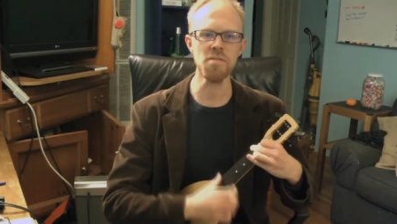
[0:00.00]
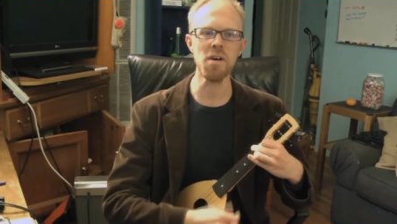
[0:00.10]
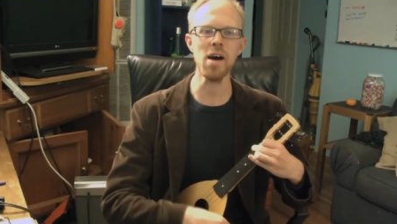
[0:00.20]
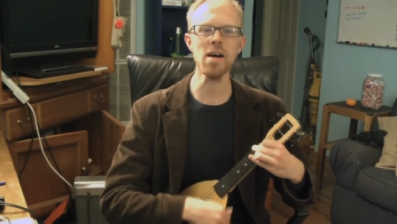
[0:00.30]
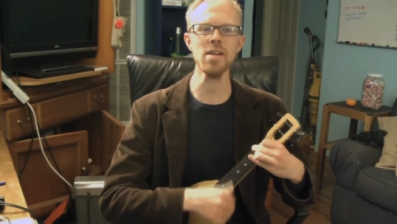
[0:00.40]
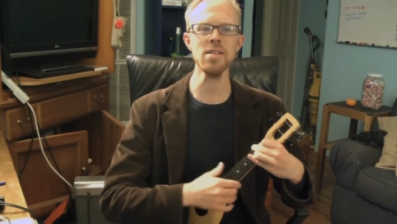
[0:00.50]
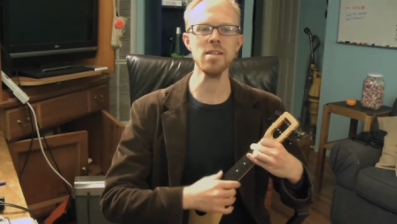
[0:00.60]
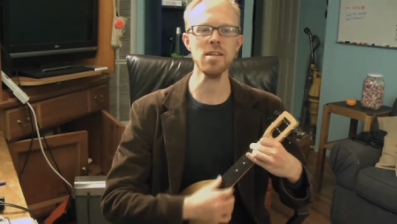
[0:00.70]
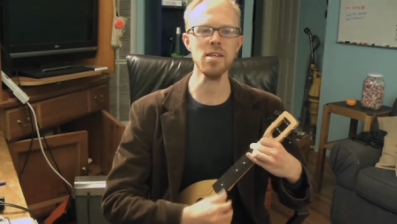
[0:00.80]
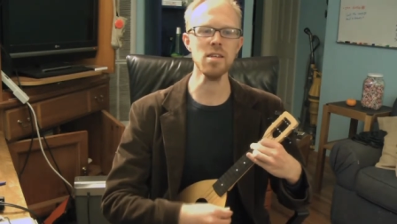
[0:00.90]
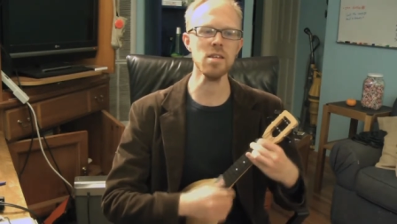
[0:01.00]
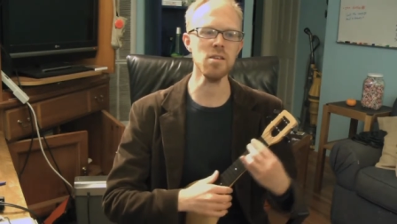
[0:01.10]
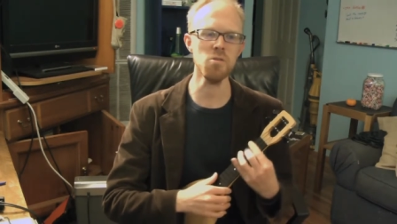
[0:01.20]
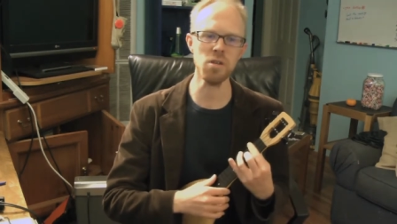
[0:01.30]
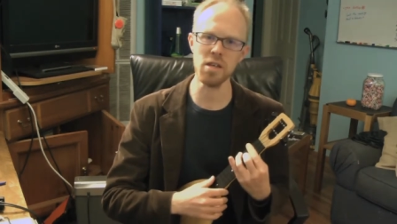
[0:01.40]
finding
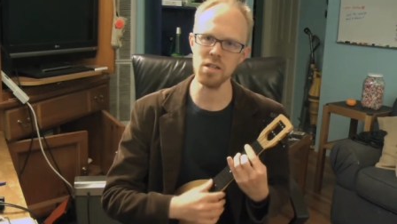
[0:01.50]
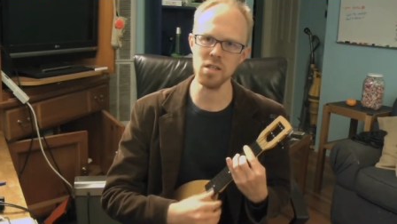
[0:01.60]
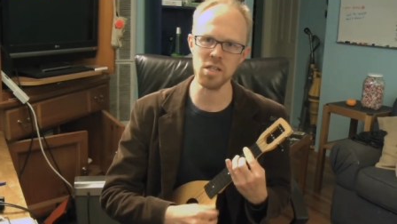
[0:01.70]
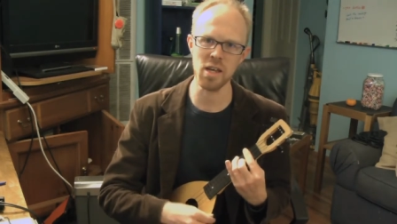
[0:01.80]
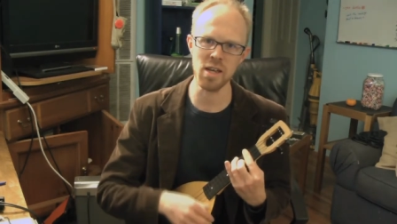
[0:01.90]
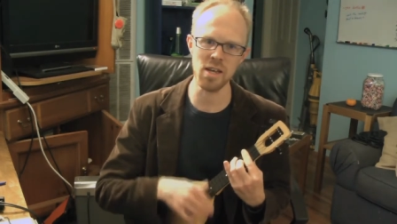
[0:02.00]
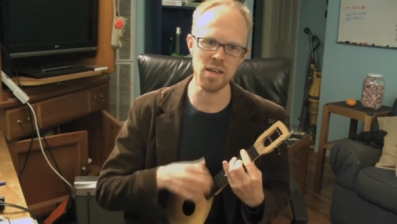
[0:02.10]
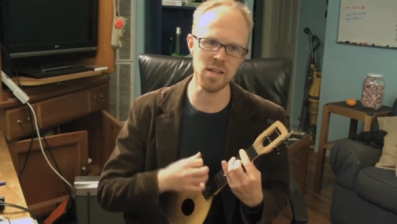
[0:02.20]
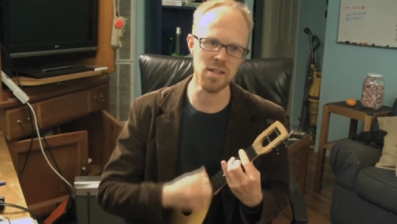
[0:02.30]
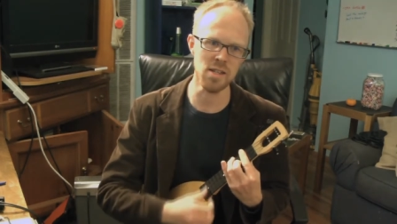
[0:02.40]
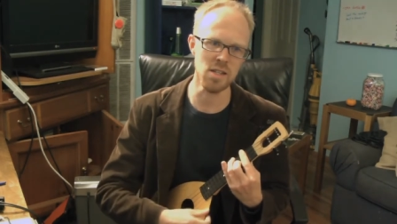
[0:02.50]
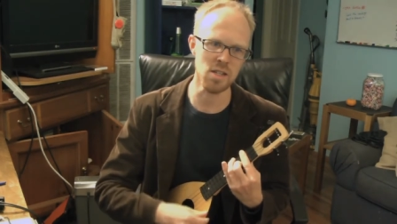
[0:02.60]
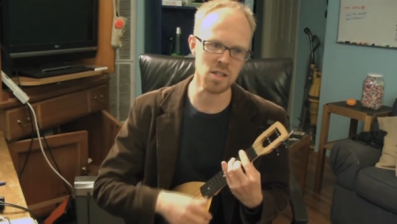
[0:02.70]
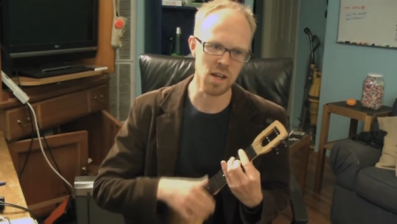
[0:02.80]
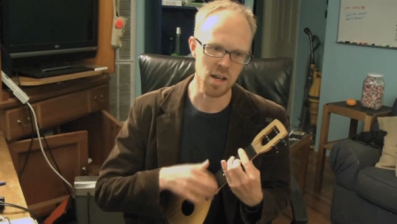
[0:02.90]
you can
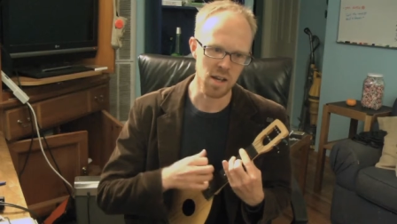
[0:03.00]
change,